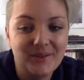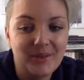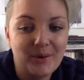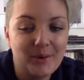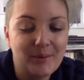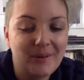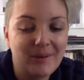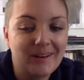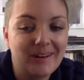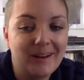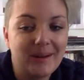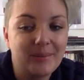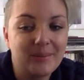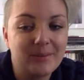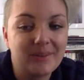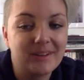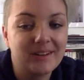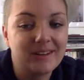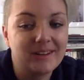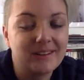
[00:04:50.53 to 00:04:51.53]
with Omar
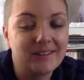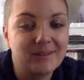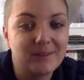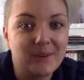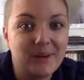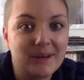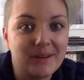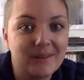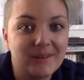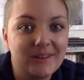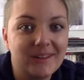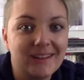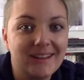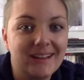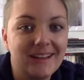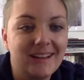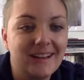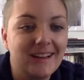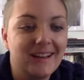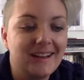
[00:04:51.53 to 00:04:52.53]
Epps. Like, wow.
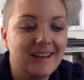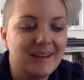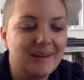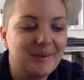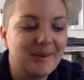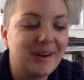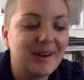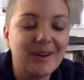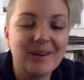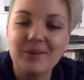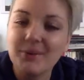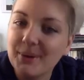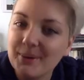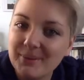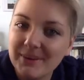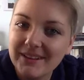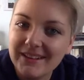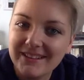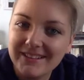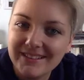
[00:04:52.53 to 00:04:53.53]
Um, and I
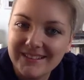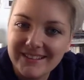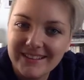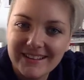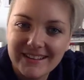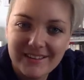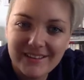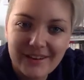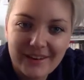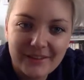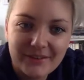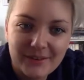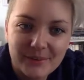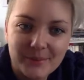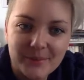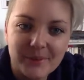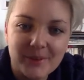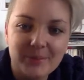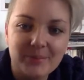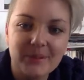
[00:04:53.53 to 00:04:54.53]
realized that Alfre
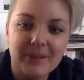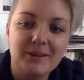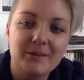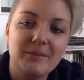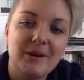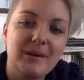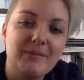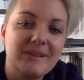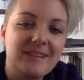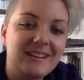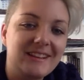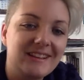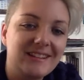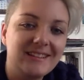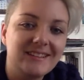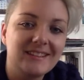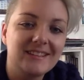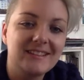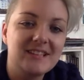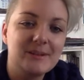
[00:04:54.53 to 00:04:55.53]
Woodard played her mom in
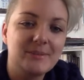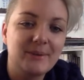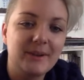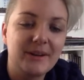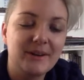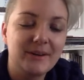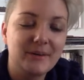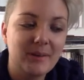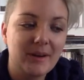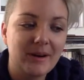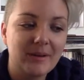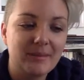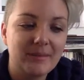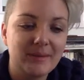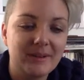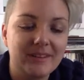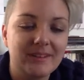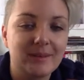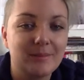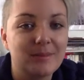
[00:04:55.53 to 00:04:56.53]
this, and she played her
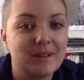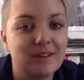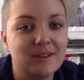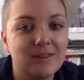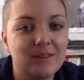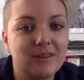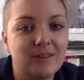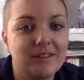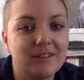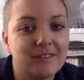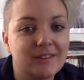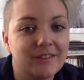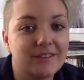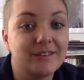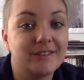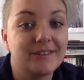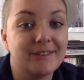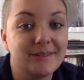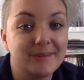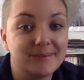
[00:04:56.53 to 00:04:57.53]
mom in something new also.
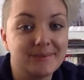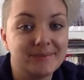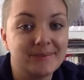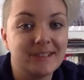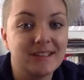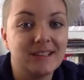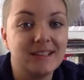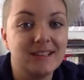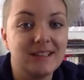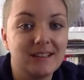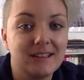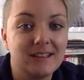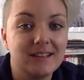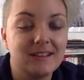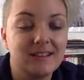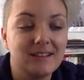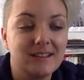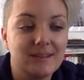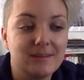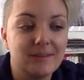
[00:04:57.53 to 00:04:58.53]
So,
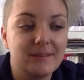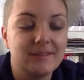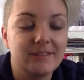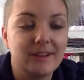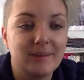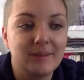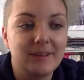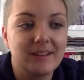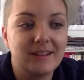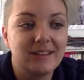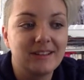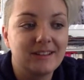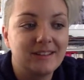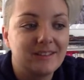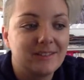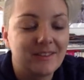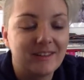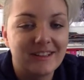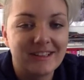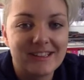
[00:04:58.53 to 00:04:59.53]
cinema family,
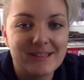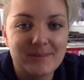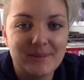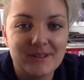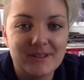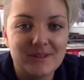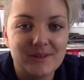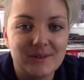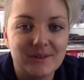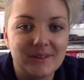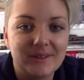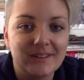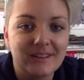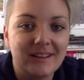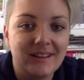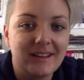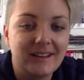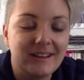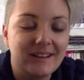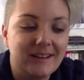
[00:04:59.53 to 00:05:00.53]
sort of like Jimmy Stewart
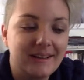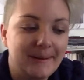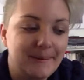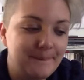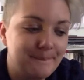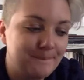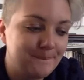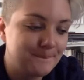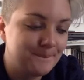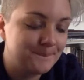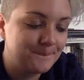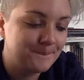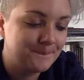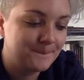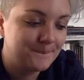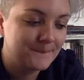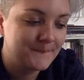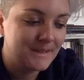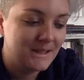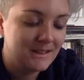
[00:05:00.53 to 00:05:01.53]
and um,
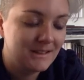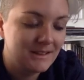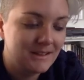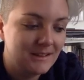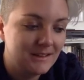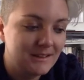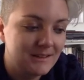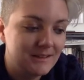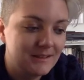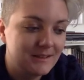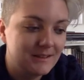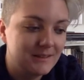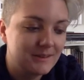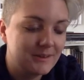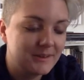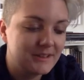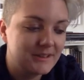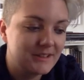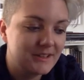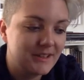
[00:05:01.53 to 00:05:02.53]

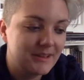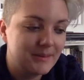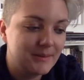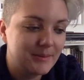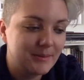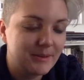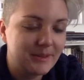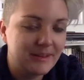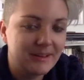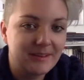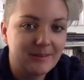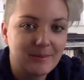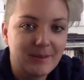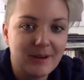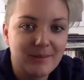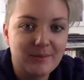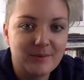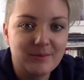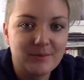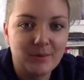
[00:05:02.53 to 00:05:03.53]
what's her name that played his
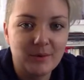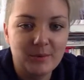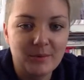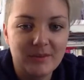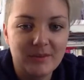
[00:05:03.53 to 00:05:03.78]
mom in four